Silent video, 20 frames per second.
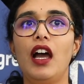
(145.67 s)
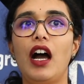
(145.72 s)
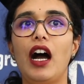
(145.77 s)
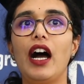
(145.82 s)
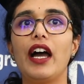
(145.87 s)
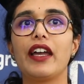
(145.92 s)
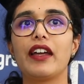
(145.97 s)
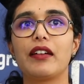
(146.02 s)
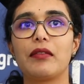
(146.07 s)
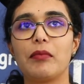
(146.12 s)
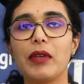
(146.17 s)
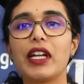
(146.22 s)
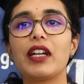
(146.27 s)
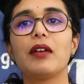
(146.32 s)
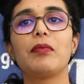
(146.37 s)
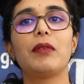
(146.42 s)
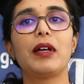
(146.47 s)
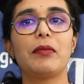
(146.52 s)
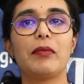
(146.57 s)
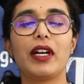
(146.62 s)
I had made
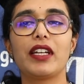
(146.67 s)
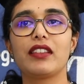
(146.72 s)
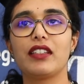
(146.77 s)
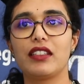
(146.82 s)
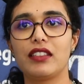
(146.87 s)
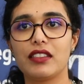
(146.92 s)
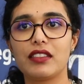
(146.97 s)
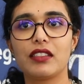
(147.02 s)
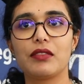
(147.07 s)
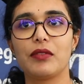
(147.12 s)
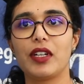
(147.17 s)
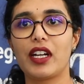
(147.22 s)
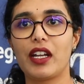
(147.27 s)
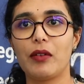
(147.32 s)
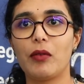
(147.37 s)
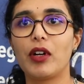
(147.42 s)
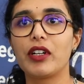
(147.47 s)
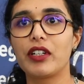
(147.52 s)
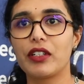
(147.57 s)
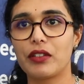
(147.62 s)
up my mind that this is where
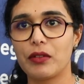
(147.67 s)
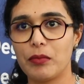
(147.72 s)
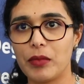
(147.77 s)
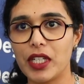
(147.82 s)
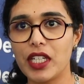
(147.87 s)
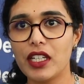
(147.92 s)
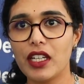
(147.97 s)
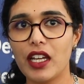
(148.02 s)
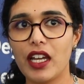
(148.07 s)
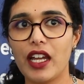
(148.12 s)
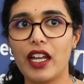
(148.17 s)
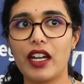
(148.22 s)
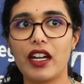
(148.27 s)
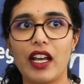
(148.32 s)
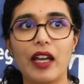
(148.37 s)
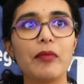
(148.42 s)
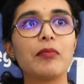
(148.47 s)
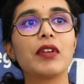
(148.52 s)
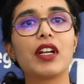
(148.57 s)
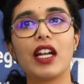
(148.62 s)
I wanted to be, and
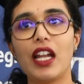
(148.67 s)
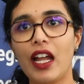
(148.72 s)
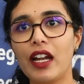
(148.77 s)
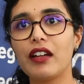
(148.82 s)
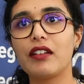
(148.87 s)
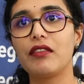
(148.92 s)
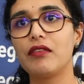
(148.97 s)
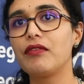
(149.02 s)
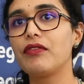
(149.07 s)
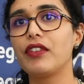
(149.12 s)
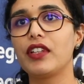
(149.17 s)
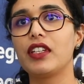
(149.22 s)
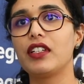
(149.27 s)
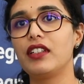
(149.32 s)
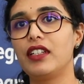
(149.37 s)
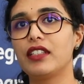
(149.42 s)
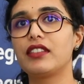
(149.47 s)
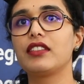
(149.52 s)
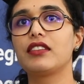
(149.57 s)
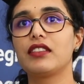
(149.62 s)
I'm glad for the
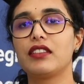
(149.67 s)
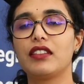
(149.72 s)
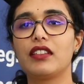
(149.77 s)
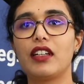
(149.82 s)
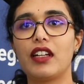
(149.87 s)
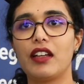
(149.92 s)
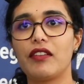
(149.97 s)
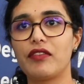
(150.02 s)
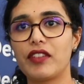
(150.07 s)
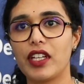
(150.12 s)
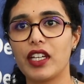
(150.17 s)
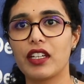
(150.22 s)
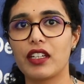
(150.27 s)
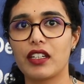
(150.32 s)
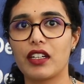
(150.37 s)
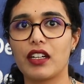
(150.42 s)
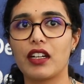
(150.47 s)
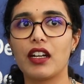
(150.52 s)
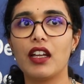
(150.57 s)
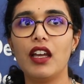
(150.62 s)
decision that I've
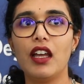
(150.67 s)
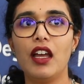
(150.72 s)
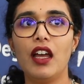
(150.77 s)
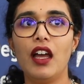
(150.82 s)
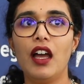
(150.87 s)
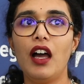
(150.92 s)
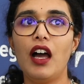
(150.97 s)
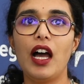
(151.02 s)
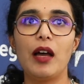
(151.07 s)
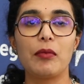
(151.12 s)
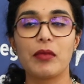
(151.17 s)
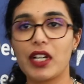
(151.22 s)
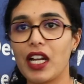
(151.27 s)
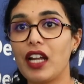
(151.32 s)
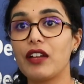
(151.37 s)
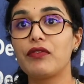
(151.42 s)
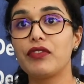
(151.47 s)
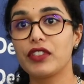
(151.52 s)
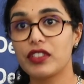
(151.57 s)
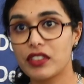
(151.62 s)
taken. I'm
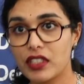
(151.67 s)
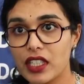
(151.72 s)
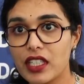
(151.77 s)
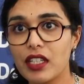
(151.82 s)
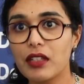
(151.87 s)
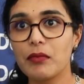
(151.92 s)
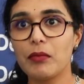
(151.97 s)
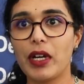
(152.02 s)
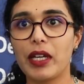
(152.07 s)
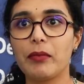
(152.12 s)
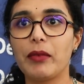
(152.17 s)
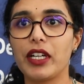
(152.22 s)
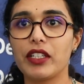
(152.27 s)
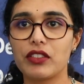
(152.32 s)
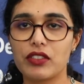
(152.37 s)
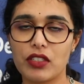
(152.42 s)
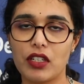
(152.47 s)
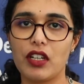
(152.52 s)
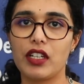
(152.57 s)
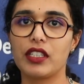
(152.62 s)
glad for sticking by my
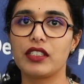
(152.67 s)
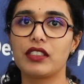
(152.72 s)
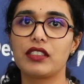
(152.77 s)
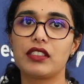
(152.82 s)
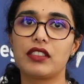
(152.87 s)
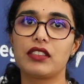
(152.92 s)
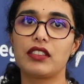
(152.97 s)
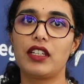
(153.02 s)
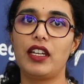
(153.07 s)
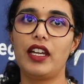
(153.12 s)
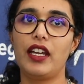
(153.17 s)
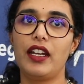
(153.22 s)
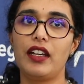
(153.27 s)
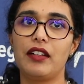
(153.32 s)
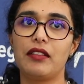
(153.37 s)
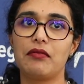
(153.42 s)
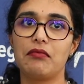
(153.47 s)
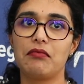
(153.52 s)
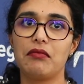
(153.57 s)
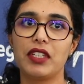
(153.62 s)
choice.
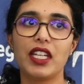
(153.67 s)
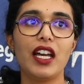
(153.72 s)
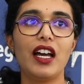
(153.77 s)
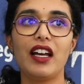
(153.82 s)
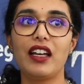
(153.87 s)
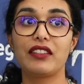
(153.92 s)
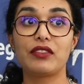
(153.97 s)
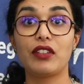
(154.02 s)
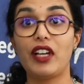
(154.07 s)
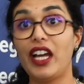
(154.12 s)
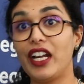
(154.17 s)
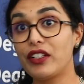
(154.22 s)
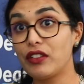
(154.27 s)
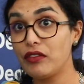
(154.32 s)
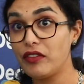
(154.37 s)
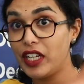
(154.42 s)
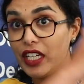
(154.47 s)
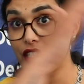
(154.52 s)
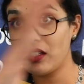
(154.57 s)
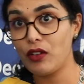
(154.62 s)
And yeah, so I had
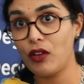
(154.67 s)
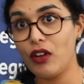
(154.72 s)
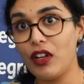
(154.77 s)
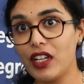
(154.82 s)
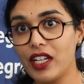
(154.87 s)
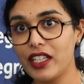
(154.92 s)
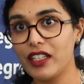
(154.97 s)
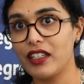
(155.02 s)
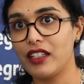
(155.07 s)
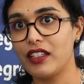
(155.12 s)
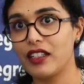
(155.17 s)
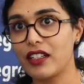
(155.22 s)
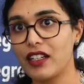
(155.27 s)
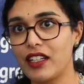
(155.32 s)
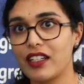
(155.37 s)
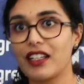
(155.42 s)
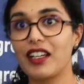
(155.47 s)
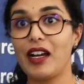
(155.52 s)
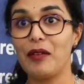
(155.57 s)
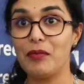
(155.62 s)
to wait a whole year
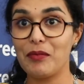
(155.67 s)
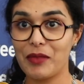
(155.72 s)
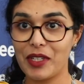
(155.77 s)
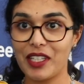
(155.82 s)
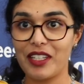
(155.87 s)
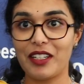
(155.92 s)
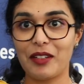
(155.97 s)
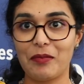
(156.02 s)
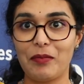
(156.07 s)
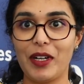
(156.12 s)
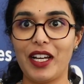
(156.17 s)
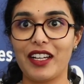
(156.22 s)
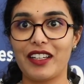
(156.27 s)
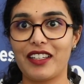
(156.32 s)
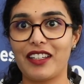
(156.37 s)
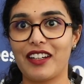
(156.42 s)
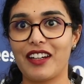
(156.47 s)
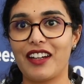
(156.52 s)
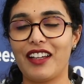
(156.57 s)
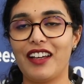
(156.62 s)
and come here
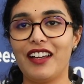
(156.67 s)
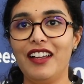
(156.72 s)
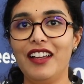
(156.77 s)
back in